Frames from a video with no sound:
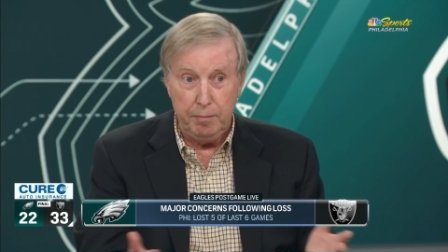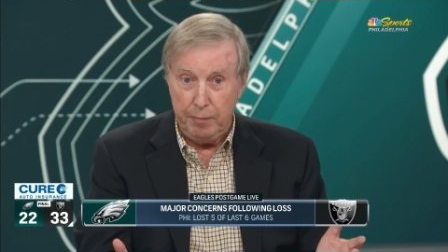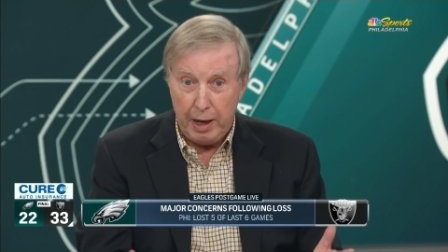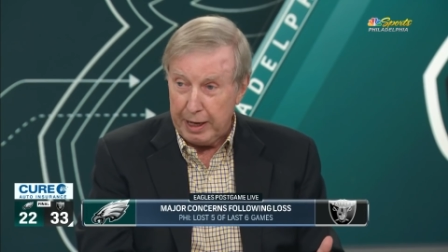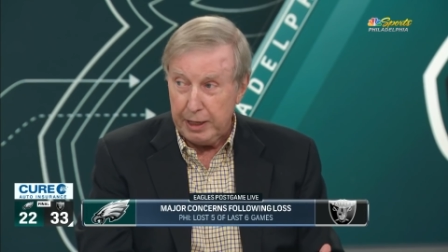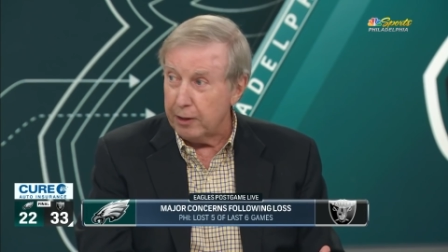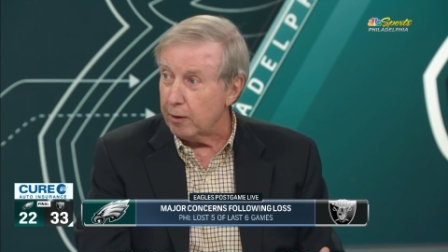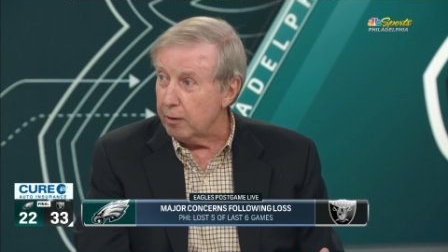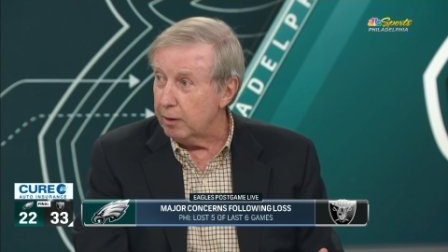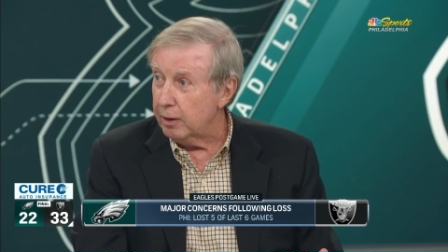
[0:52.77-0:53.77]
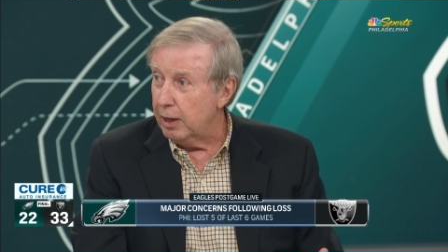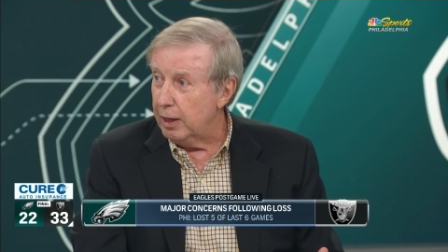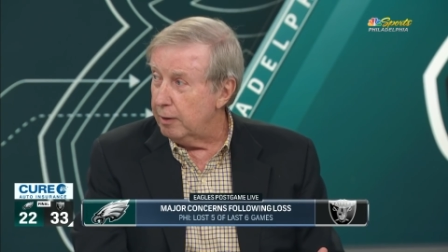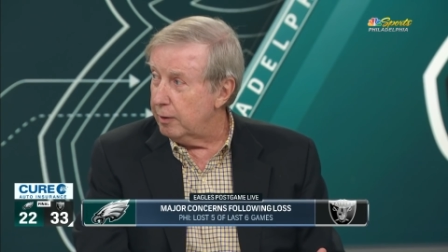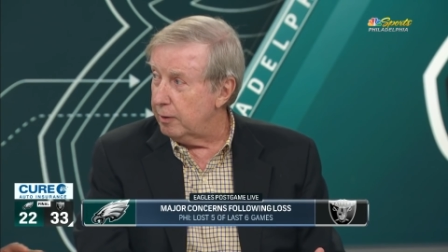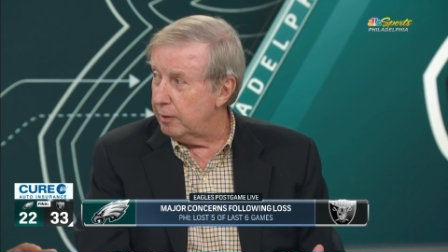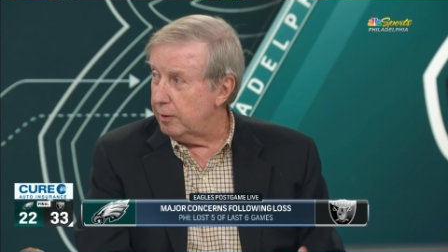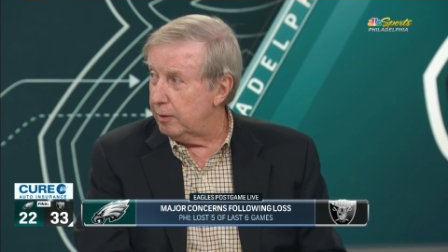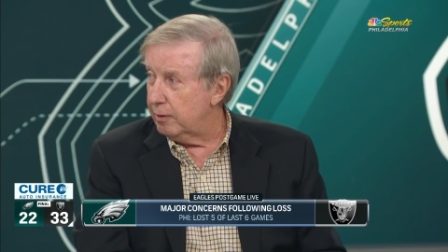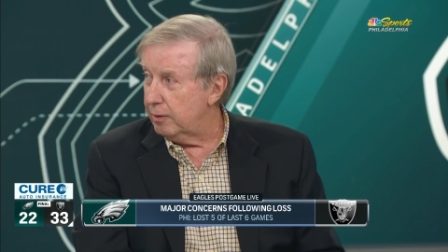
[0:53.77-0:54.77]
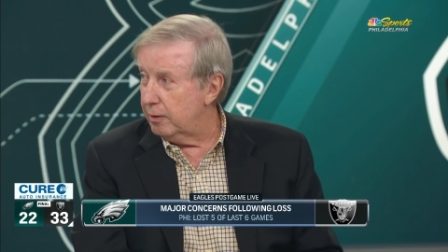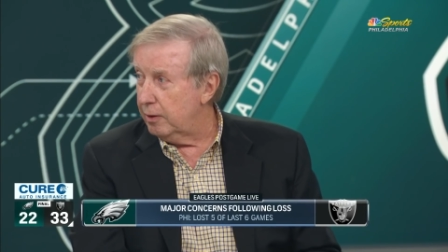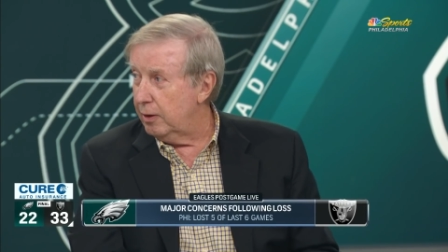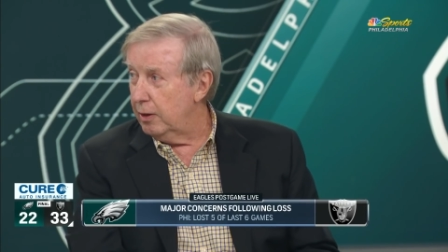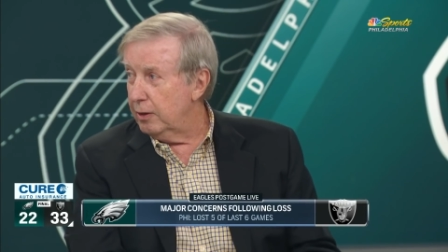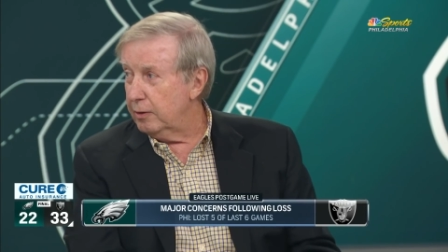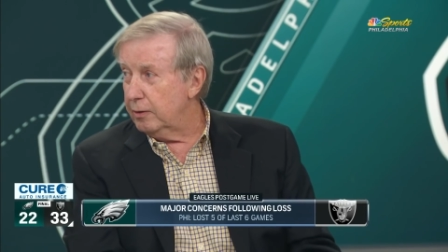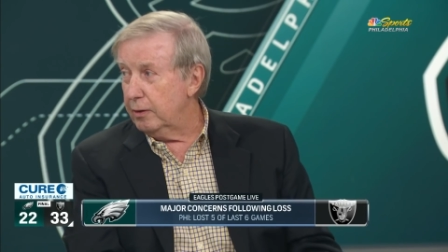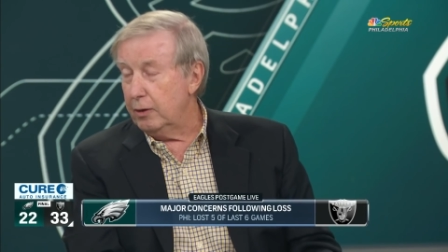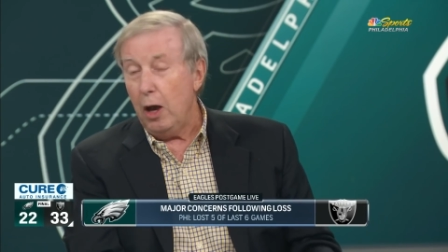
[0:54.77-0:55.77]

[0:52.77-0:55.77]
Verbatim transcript: Not here. Oh, mean, oh, we weren't watching 707.